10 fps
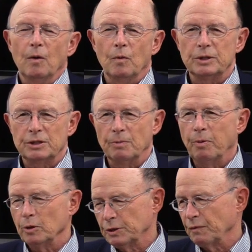was the
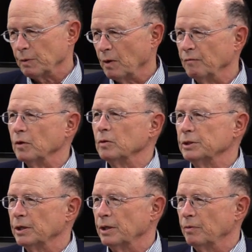Bolshevik
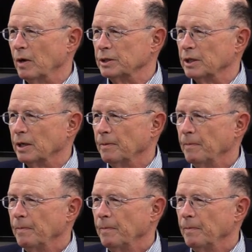Revolution in Russia.